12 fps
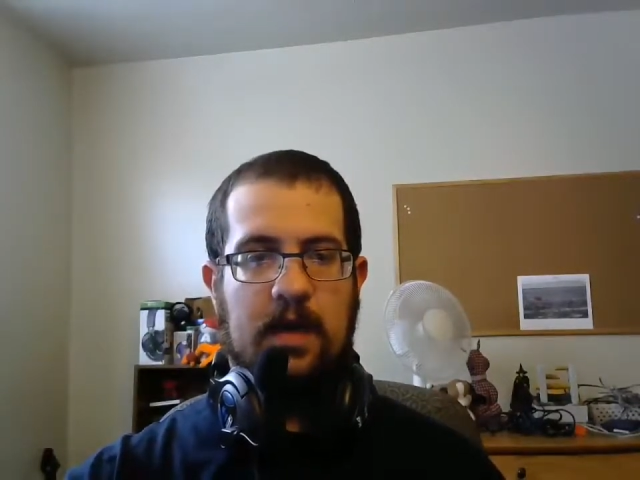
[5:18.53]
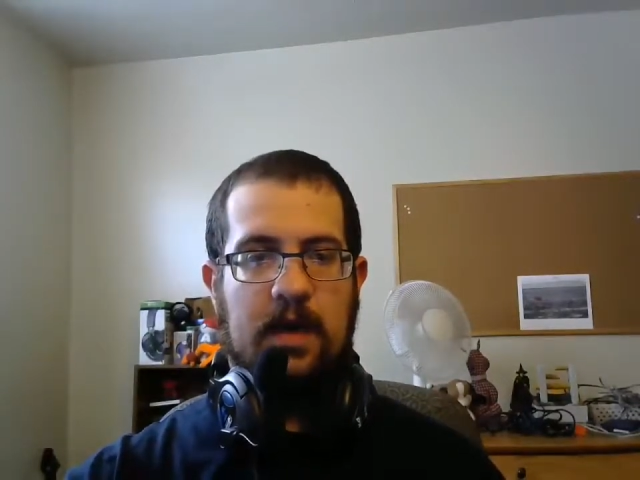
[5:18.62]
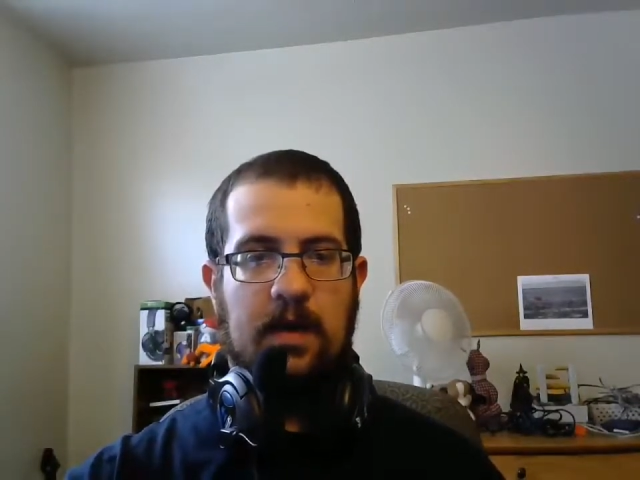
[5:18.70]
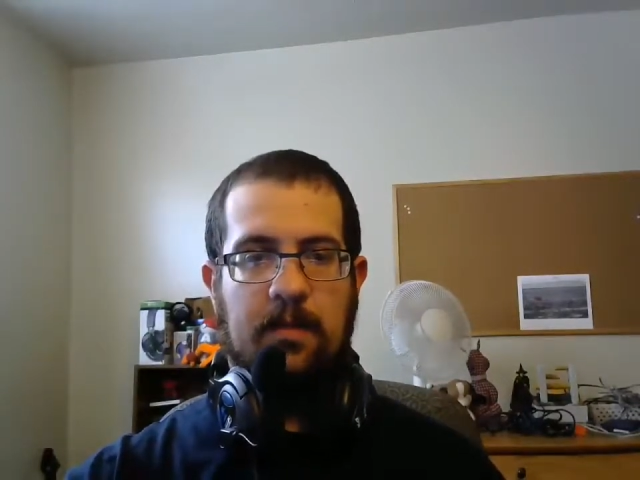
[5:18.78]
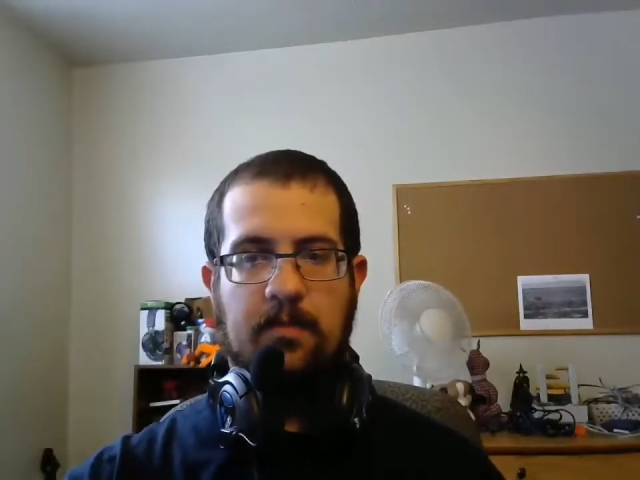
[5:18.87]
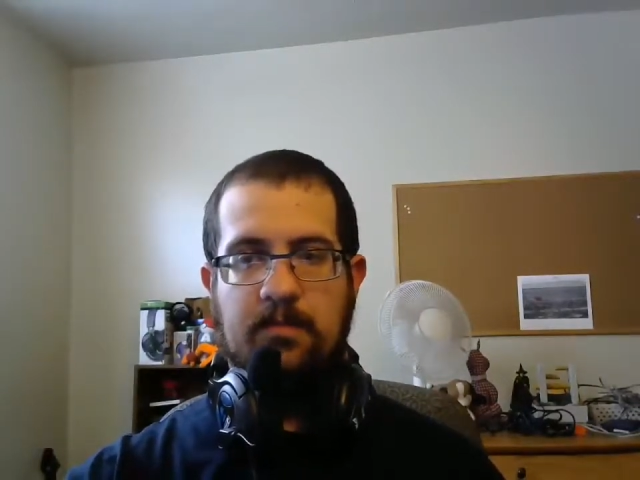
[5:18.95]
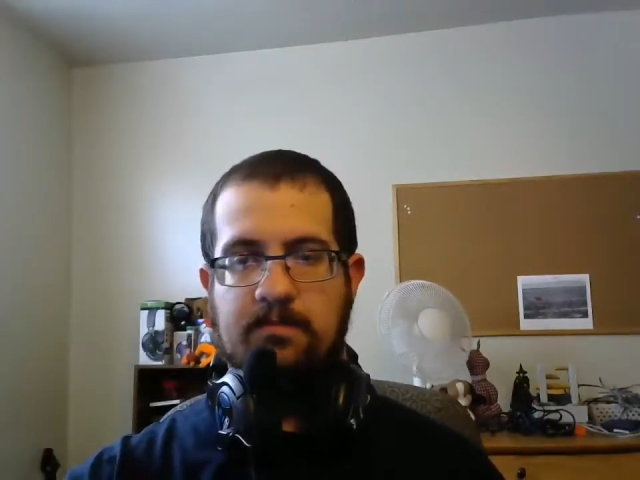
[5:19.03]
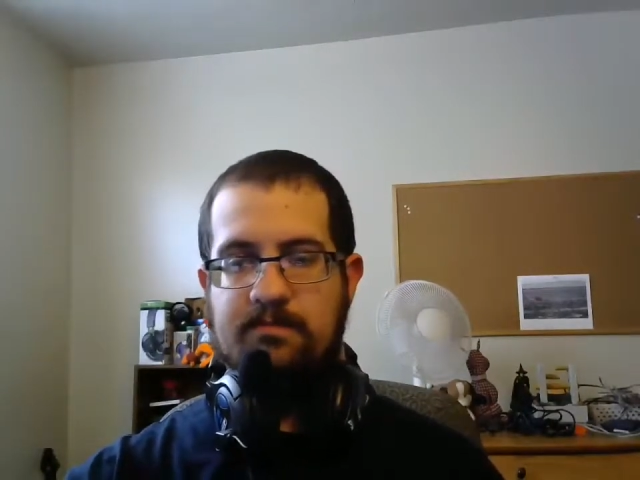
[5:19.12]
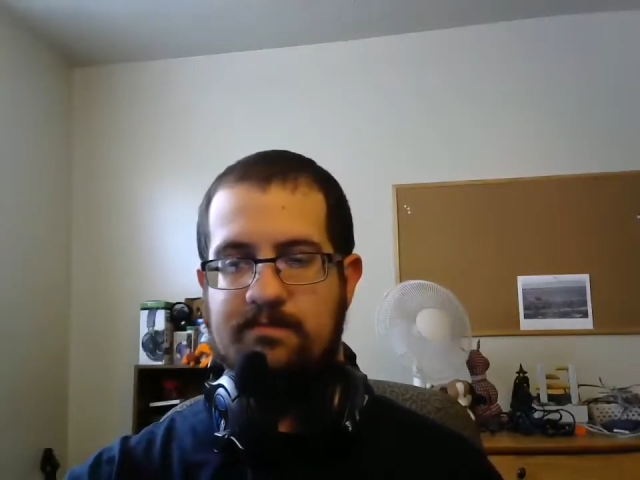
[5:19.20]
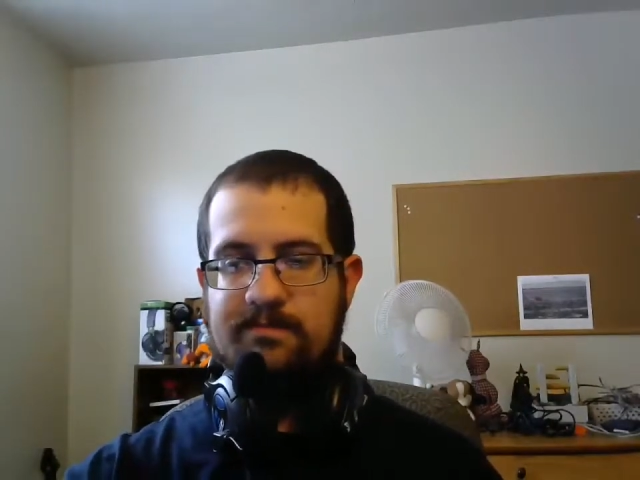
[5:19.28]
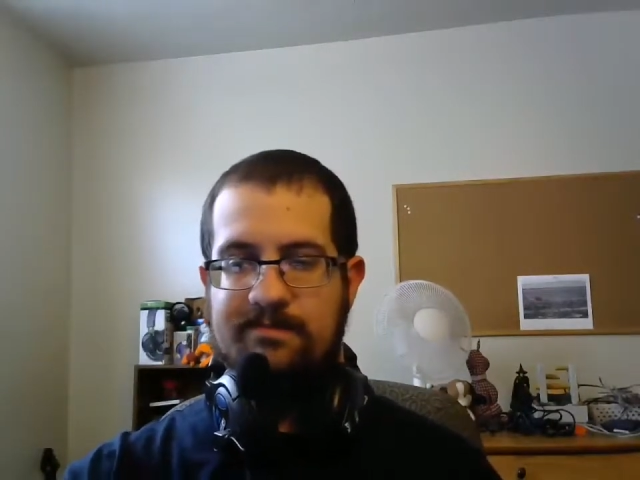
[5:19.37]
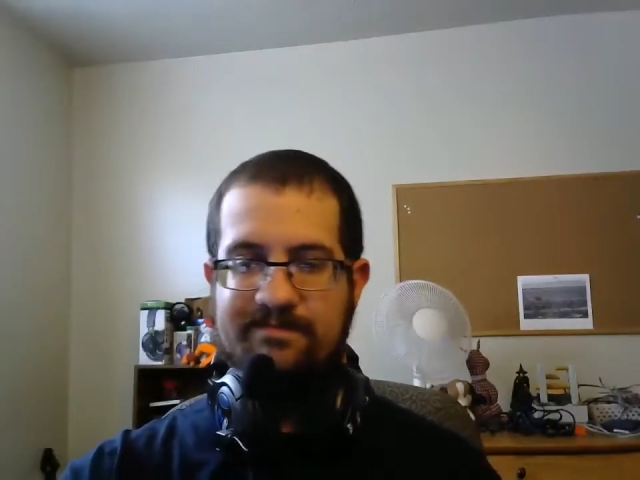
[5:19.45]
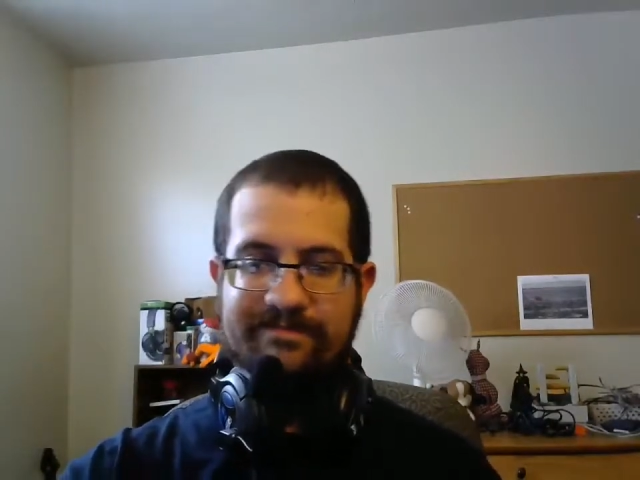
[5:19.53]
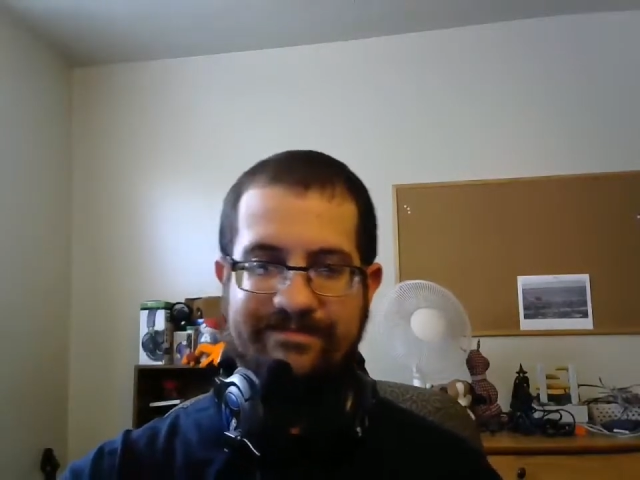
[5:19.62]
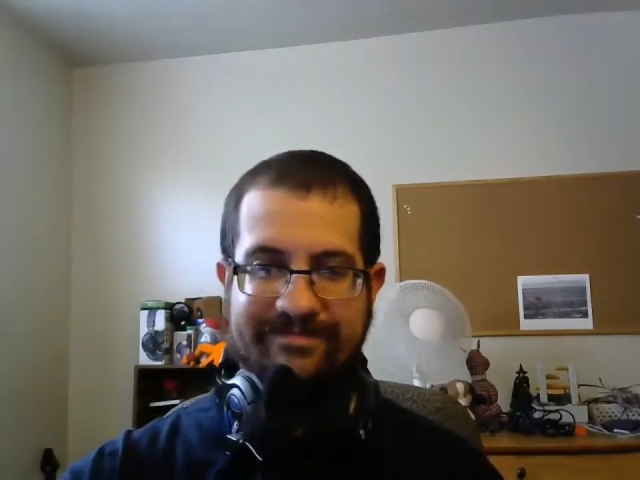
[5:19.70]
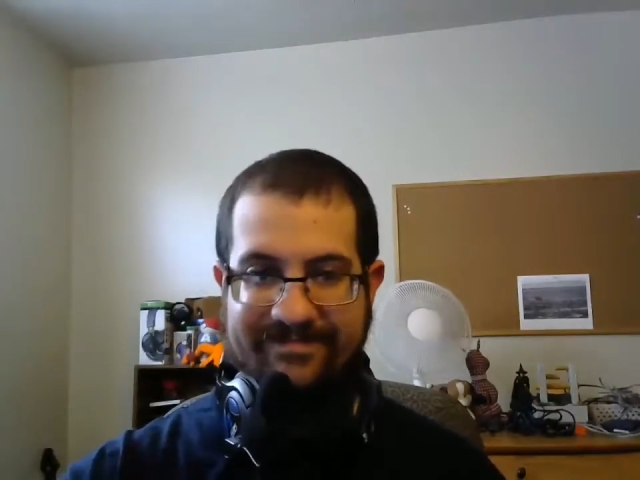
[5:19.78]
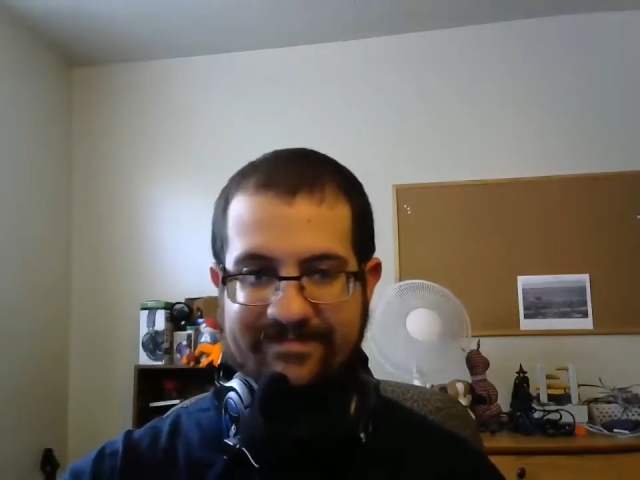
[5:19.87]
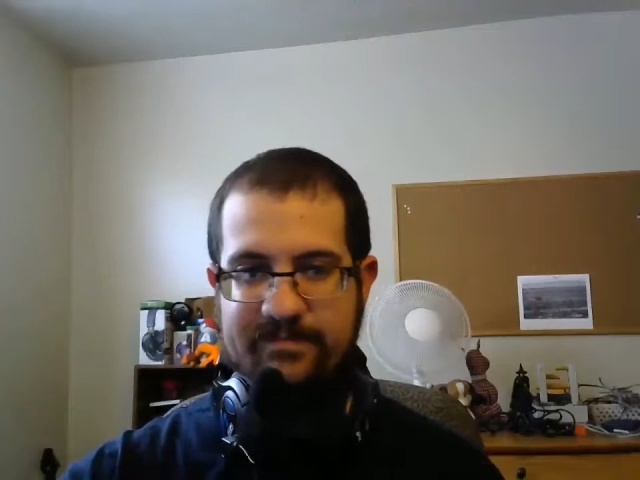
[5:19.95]

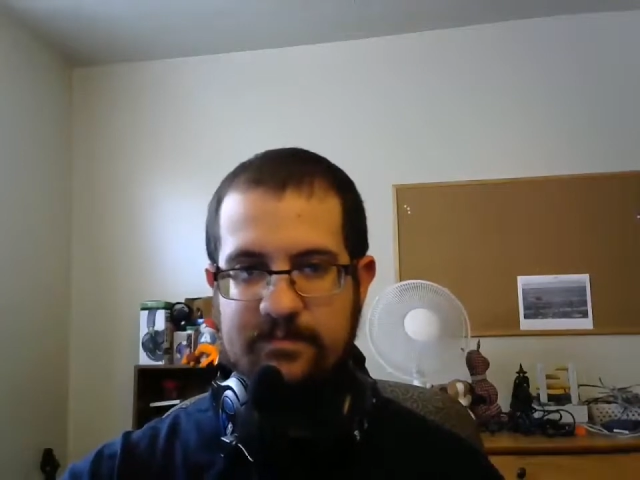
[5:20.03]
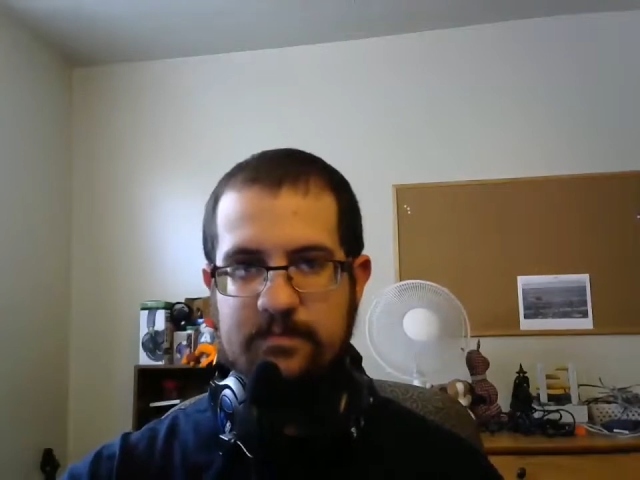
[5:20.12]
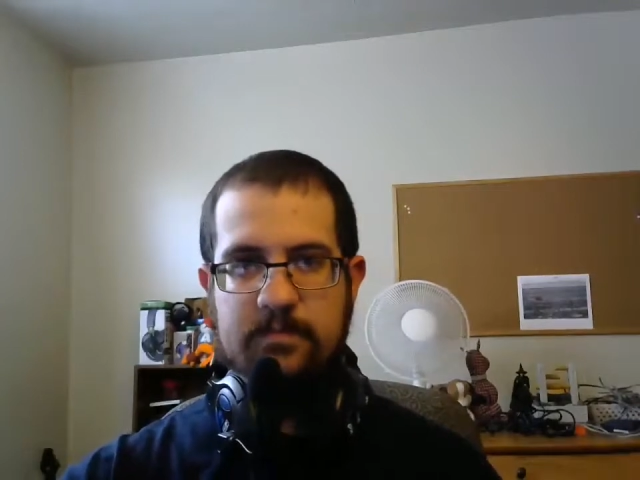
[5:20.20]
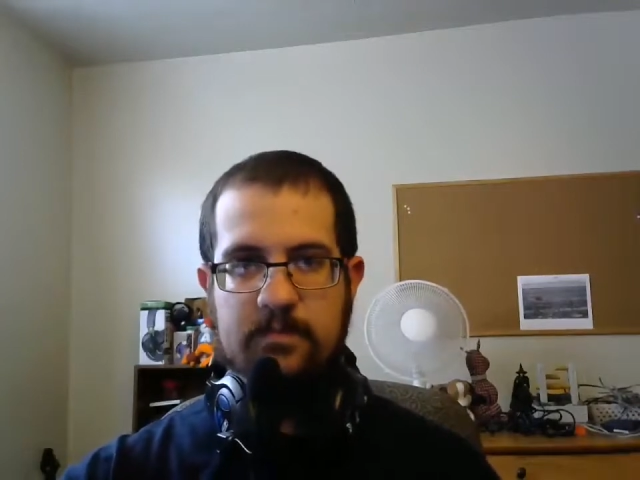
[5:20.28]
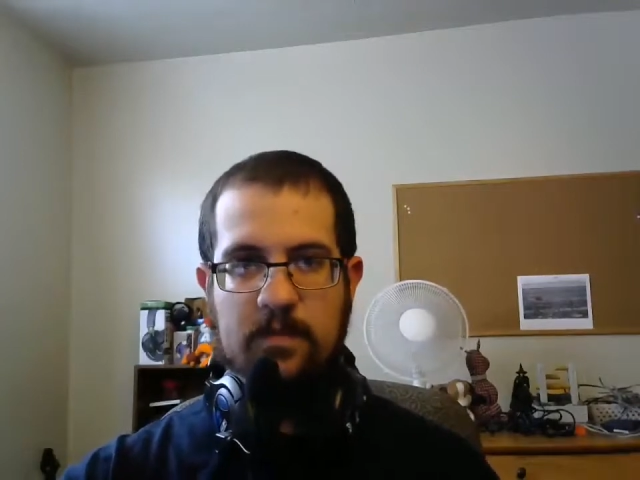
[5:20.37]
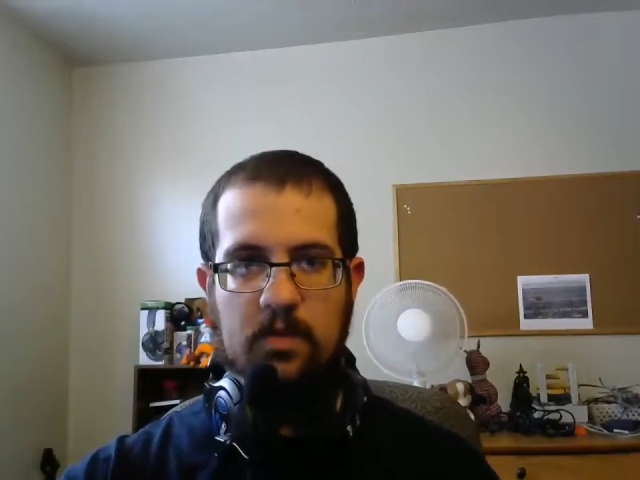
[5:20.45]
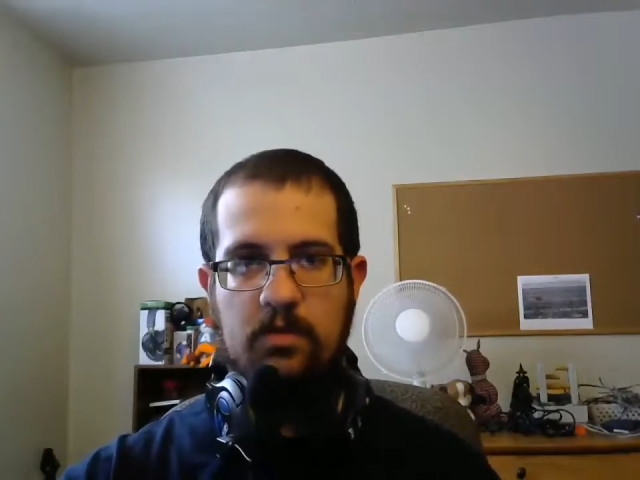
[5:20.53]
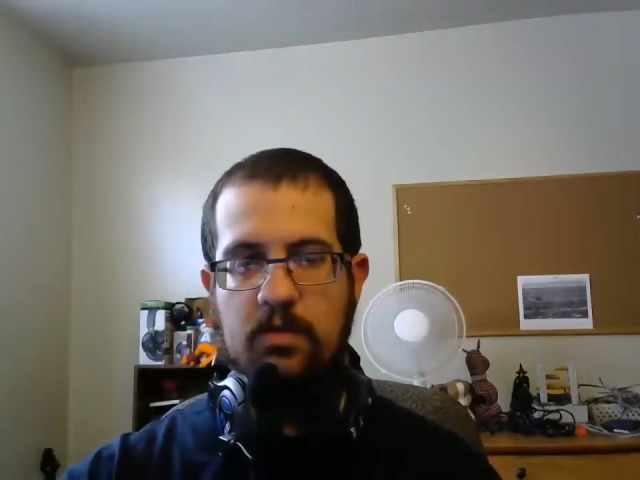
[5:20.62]
Who